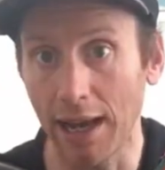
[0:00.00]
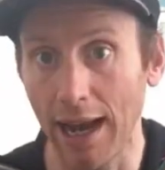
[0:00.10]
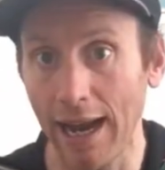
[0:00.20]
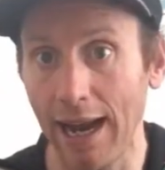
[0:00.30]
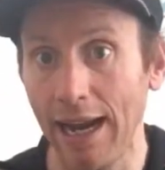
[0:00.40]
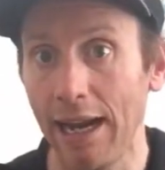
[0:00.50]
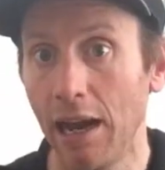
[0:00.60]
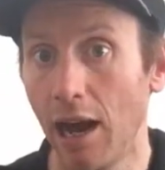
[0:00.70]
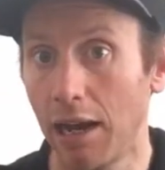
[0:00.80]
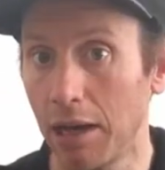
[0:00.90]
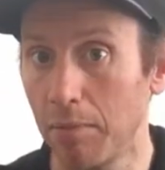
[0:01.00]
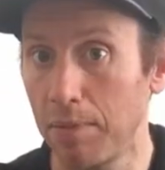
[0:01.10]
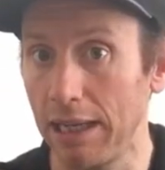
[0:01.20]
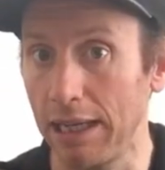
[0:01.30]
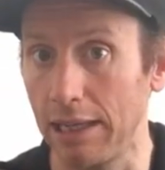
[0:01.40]
A, and a
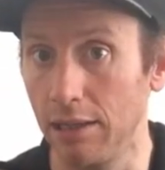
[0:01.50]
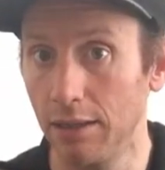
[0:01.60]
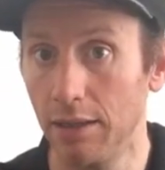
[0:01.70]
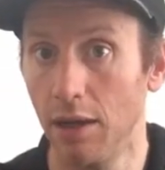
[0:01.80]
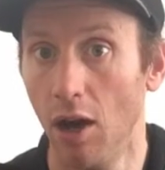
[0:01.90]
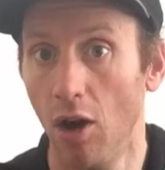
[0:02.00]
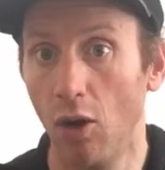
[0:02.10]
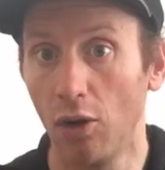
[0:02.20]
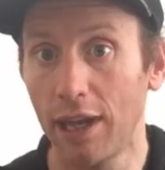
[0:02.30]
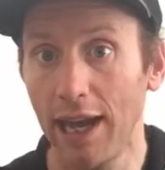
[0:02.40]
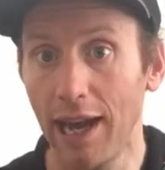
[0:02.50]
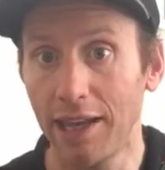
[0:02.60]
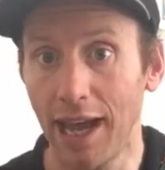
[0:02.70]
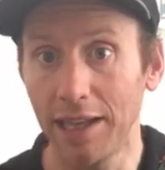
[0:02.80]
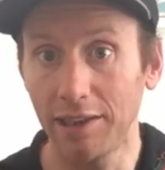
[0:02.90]
B. Okay,
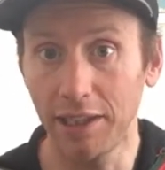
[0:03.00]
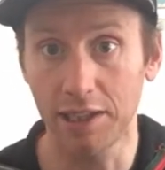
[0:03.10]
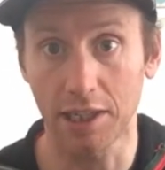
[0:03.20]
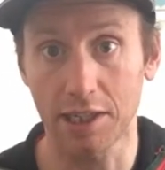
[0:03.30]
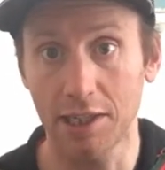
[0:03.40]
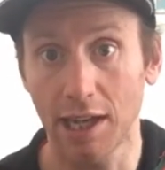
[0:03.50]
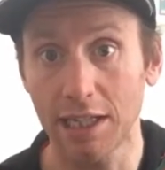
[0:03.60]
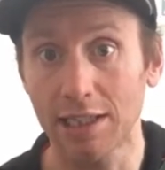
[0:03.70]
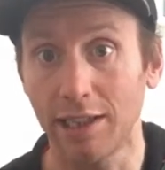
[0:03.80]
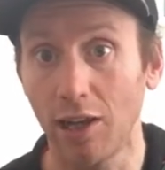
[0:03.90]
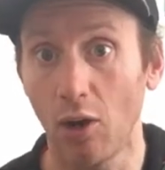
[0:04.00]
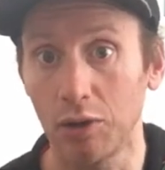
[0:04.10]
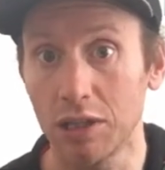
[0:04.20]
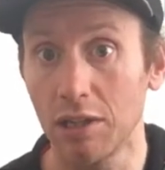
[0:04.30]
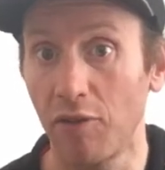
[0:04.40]
and that leads us nicely
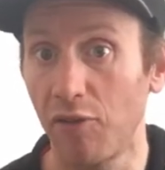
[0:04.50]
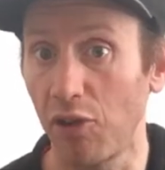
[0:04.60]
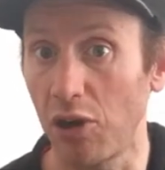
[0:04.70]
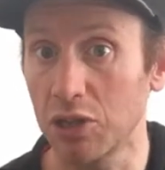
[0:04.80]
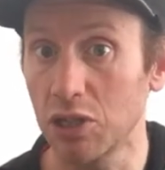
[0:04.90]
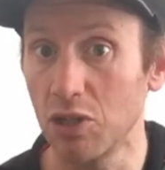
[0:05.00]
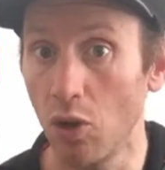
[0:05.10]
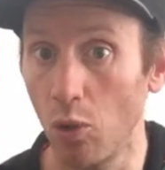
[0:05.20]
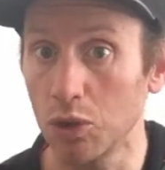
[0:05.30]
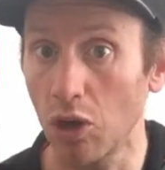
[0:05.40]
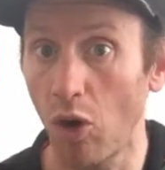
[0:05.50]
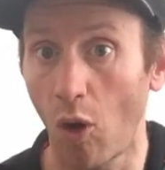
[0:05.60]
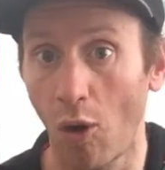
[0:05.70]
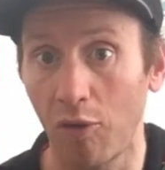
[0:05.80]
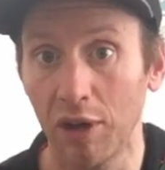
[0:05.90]
onto the first note
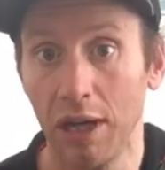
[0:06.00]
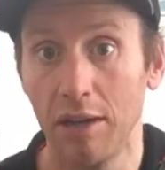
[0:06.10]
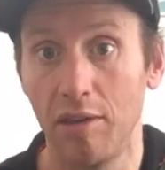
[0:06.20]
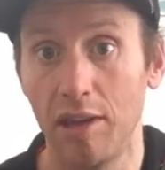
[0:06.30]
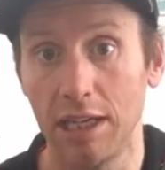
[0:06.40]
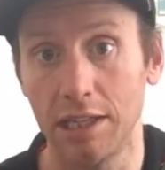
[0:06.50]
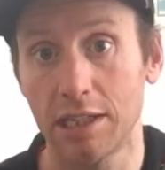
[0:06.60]
of the